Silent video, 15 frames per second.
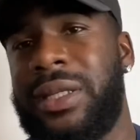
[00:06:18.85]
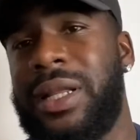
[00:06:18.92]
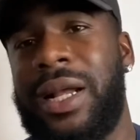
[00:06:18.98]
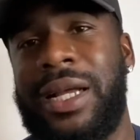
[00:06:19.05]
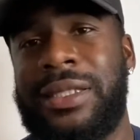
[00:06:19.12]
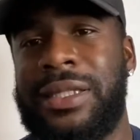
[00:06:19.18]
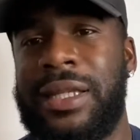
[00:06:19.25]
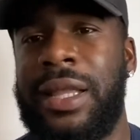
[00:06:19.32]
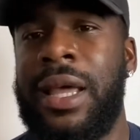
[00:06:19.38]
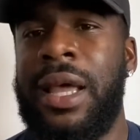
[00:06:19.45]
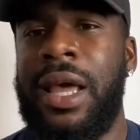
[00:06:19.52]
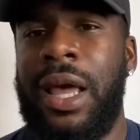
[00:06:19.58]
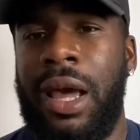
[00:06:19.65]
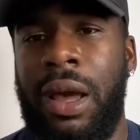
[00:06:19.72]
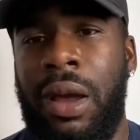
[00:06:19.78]
Like I said,
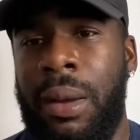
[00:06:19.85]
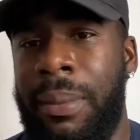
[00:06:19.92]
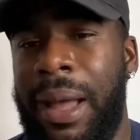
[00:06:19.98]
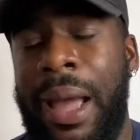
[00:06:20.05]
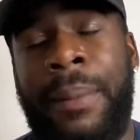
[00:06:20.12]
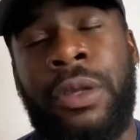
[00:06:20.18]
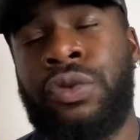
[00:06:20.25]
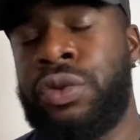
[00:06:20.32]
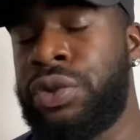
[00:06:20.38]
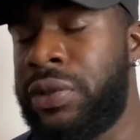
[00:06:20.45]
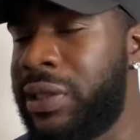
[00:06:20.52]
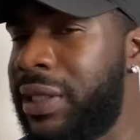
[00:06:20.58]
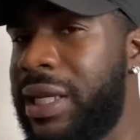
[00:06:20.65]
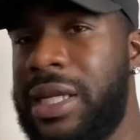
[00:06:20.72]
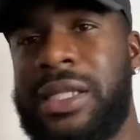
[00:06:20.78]
James
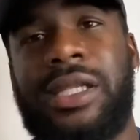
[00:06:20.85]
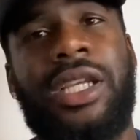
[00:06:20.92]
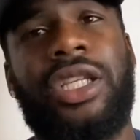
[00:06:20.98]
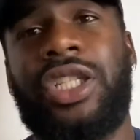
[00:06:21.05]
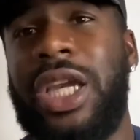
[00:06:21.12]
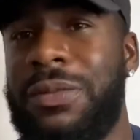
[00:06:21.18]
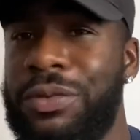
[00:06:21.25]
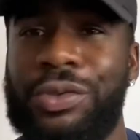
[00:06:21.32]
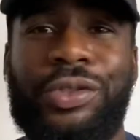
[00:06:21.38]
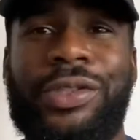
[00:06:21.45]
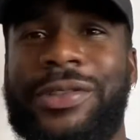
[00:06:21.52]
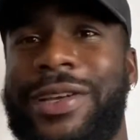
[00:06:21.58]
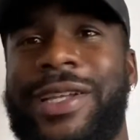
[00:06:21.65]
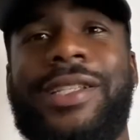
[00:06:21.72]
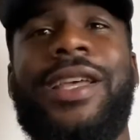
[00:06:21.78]

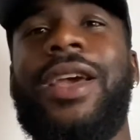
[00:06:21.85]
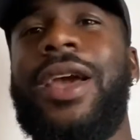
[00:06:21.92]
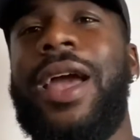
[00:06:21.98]
Rodriguez,